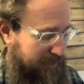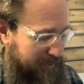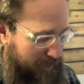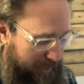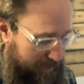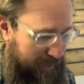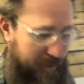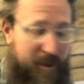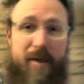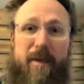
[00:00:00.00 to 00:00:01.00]
But
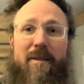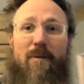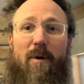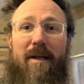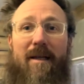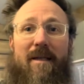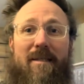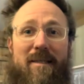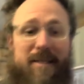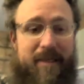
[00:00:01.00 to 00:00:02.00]
it is what it is,